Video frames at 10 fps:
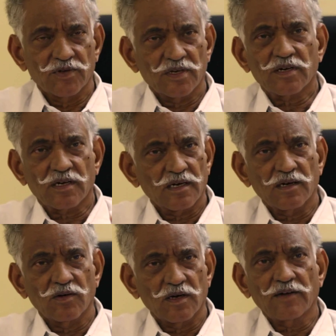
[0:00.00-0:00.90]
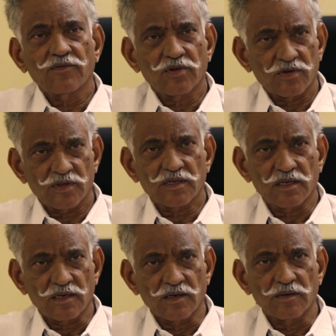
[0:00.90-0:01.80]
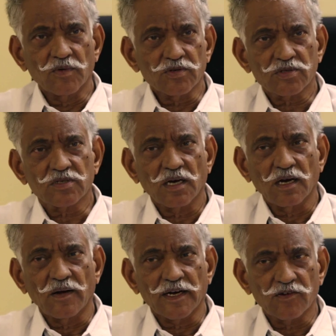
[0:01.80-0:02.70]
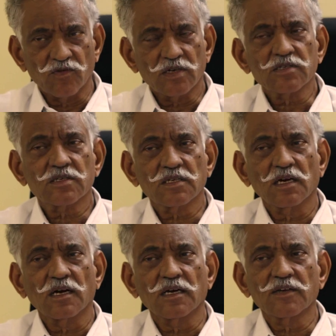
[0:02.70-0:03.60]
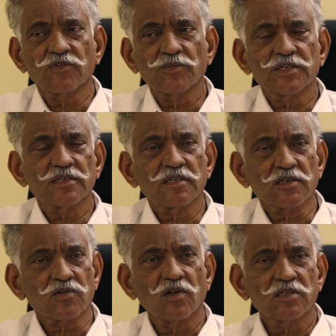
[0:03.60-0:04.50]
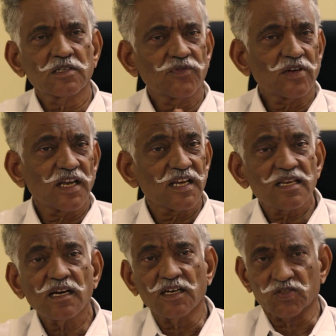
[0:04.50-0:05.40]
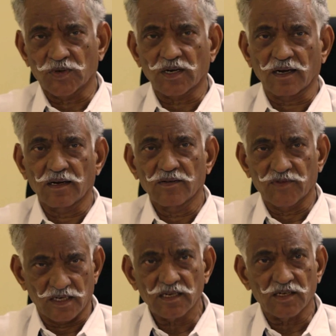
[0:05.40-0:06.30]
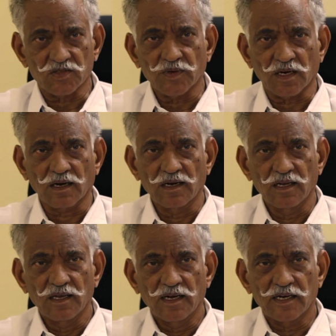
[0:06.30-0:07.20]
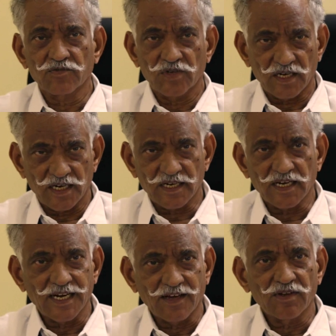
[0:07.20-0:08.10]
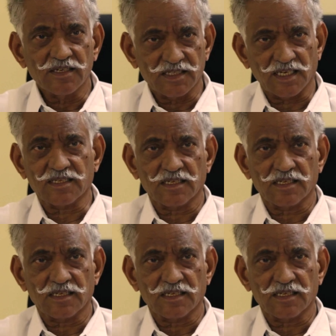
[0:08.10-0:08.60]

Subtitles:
have one of the most advanced information technology for any hospital, And we are rated level 6